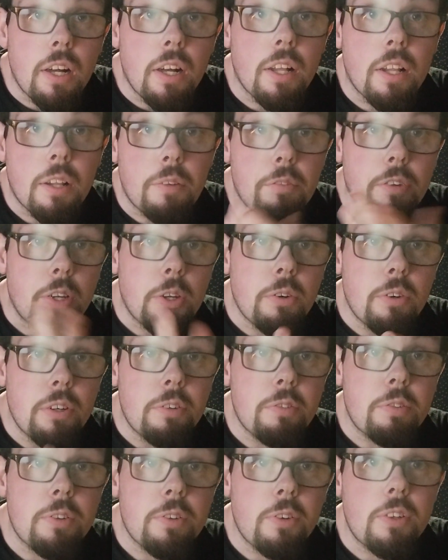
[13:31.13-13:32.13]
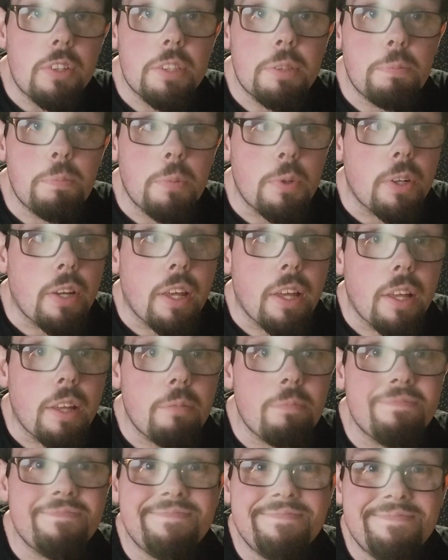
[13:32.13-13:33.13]
I'll video it, of course, but
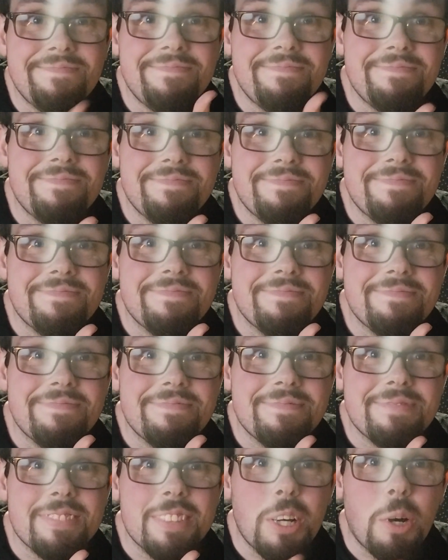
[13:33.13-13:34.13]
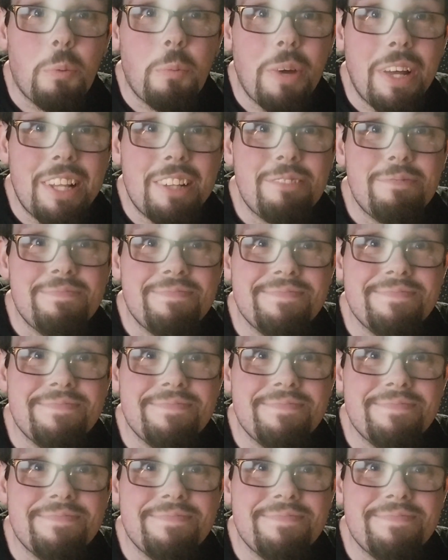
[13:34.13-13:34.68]
gone well.